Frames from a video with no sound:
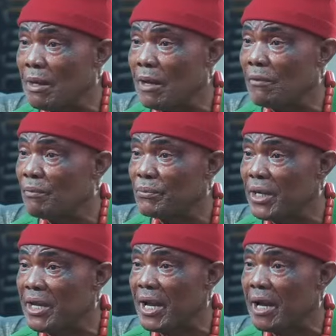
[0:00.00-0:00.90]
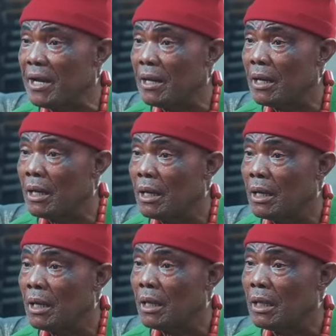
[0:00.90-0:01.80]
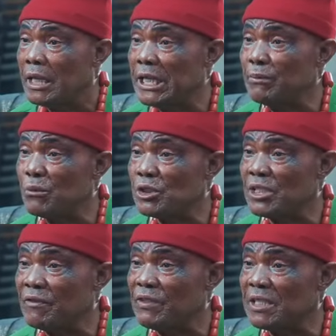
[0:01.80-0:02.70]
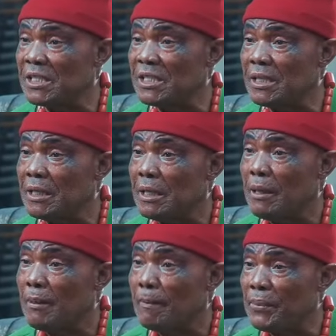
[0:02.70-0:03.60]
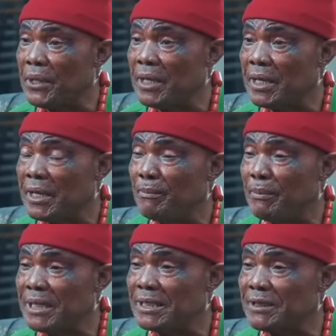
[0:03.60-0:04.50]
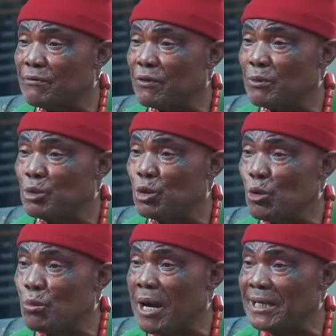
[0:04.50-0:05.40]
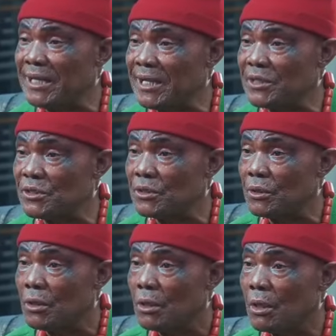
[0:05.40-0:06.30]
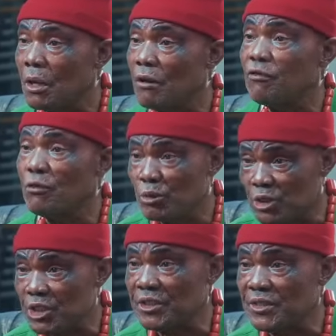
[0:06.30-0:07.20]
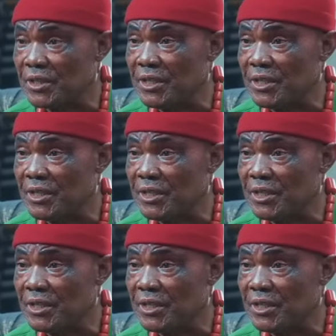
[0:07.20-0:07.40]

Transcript: our prayer. He must definitely pick a maiden from the Umadas of Umuchesa